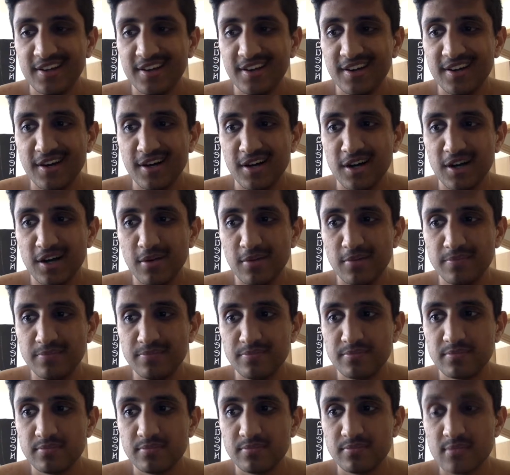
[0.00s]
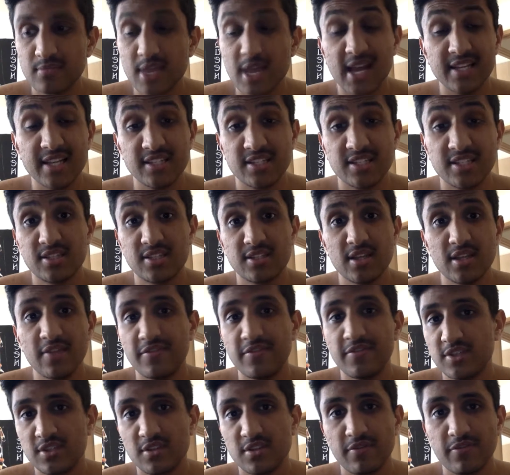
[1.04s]
Um, as if
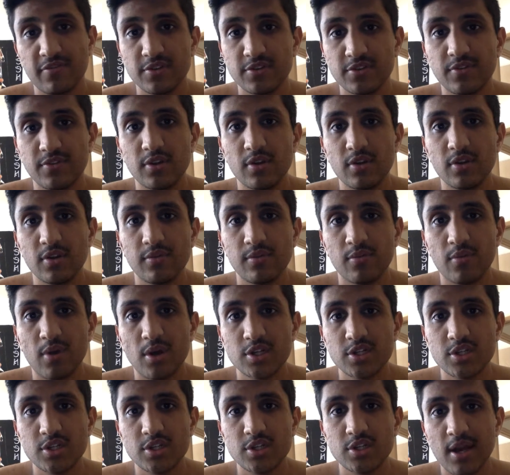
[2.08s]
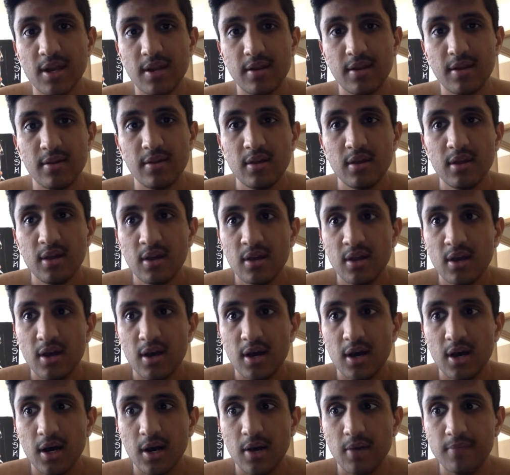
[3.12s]
this is the first video you've watched of mine,
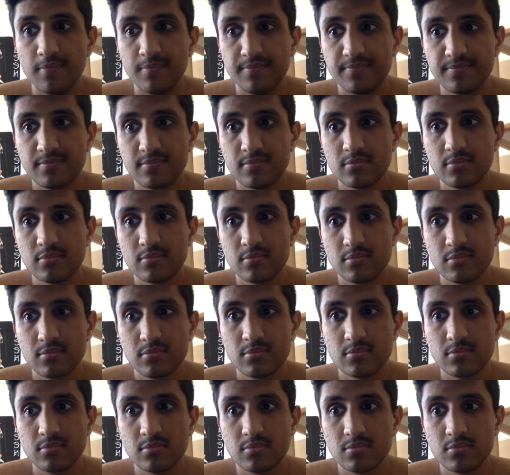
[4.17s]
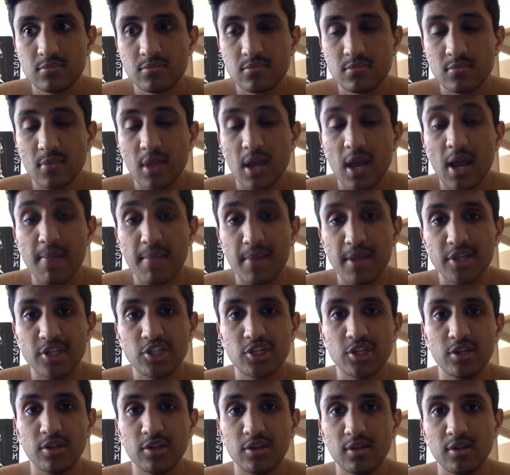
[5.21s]
um, I
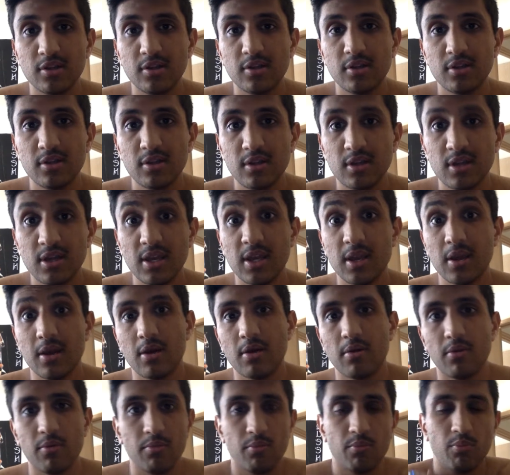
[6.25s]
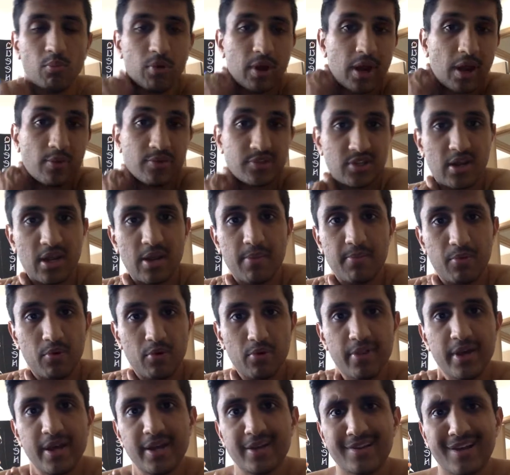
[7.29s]
mentioned when I was on
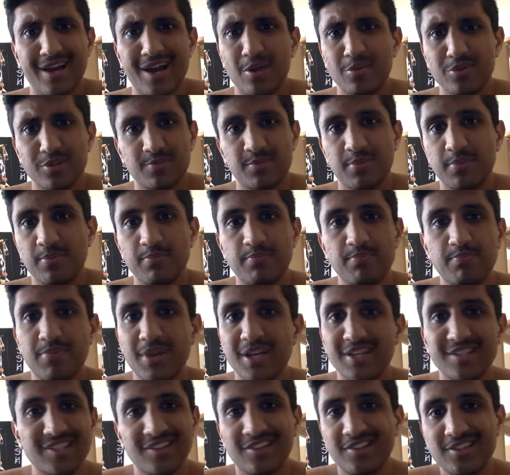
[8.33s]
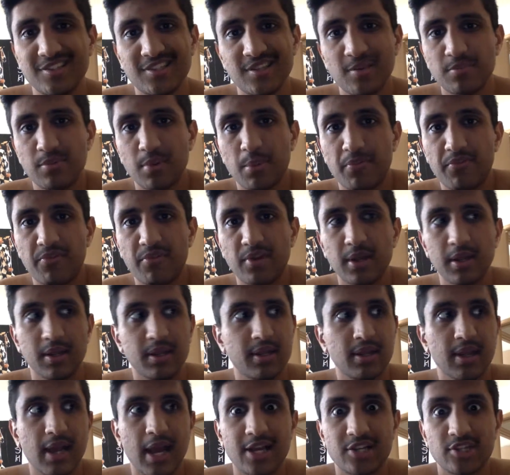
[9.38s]
Emerald that I was basically symptom free.
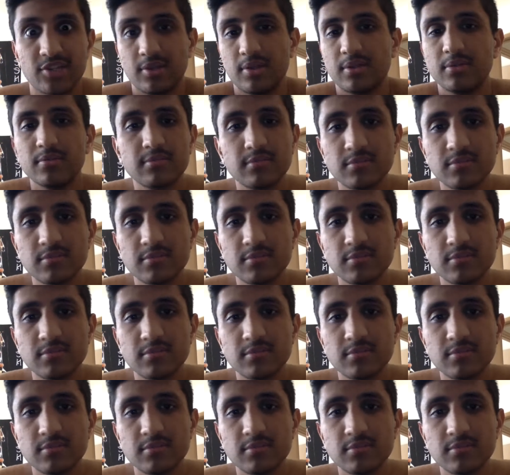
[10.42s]
Actually,